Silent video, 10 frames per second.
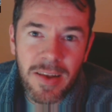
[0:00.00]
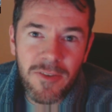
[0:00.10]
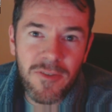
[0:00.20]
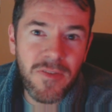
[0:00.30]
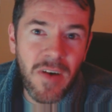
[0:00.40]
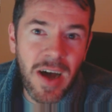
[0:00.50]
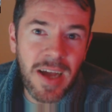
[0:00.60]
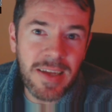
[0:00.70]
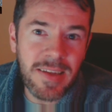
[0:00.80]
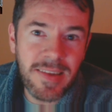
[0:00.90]

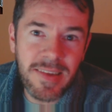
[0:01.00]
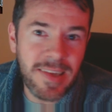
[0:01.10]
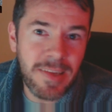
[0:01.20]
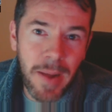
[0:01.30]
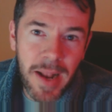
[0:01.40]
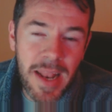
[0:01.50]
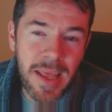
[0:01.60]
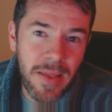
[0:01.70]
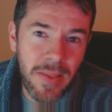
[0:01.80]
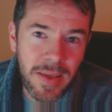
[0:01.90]
defies just about any
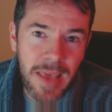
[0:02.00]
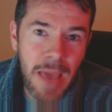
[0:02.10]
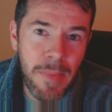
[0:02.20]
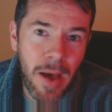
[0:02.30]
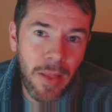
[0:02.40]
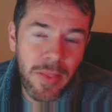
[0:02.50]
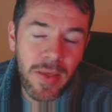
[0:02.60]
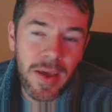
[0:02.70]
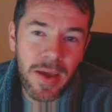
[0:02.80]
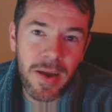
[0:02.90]
other game out
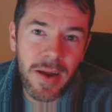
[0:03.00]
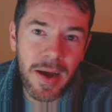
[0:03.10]
there.